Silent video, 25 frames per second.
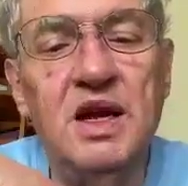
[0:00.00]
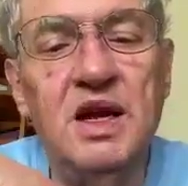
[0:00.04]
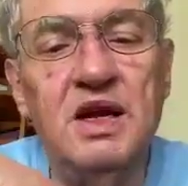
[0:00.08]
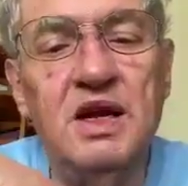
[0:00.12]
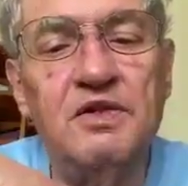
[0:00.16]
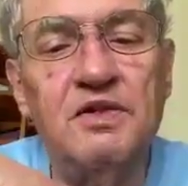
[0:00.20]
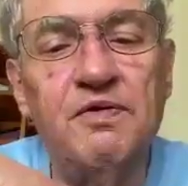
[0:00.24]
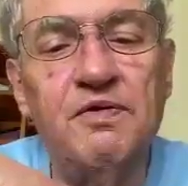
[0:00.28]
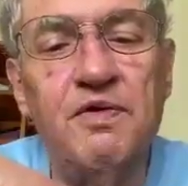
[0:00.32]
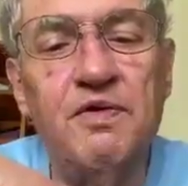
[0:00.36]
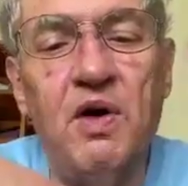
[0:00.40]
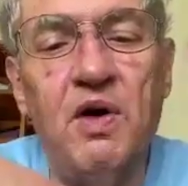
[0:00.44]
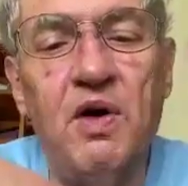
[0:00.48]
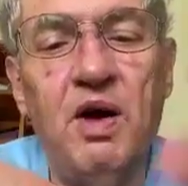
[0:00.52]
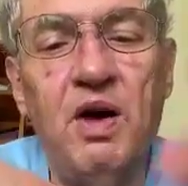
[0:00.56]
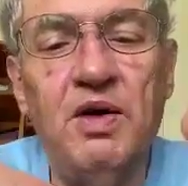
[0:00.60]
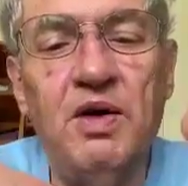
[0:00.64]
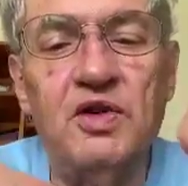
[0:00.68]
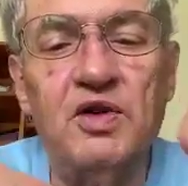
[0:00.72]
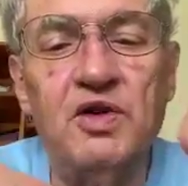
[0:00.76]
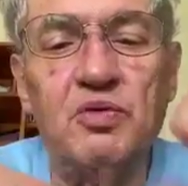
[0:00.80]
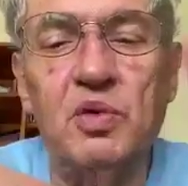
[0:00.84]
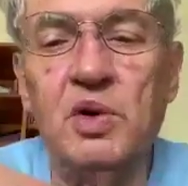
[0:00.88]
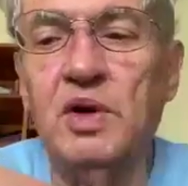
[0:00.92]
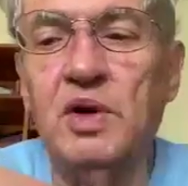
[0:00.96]
as far
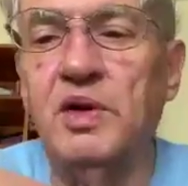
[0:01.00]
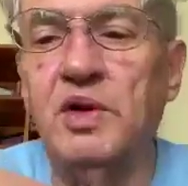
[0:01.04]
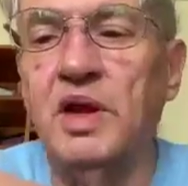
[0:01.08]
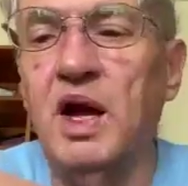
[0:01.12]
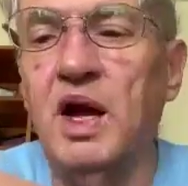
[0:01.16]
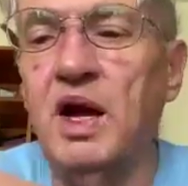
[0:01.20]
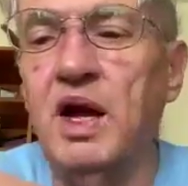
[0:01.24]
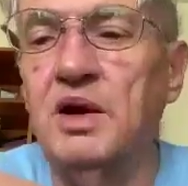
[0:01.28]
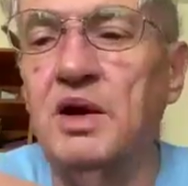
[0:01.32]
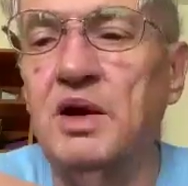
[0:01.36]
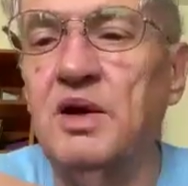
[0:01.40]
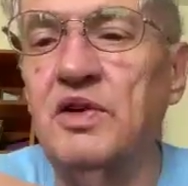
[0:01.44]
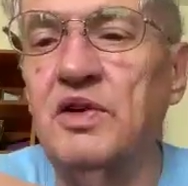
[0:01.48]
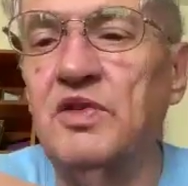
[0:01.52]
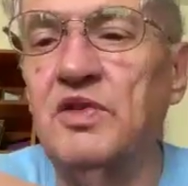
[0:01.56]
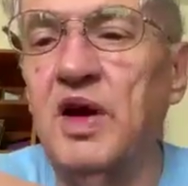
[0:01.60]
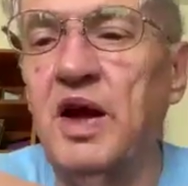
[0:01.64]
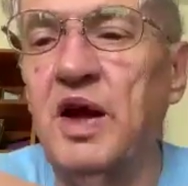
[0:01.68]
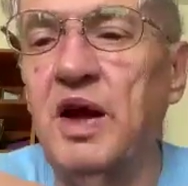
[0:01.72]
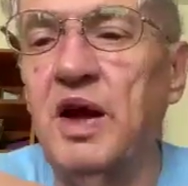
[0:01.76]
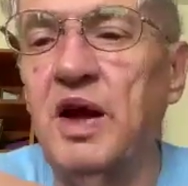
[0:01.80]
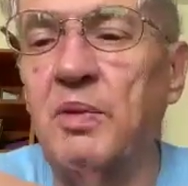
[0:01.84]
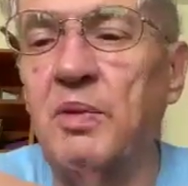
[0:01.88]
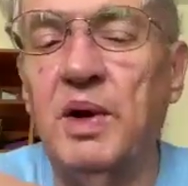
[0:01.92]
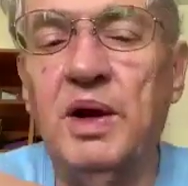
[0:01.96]
as where the
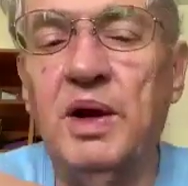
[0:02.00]
underside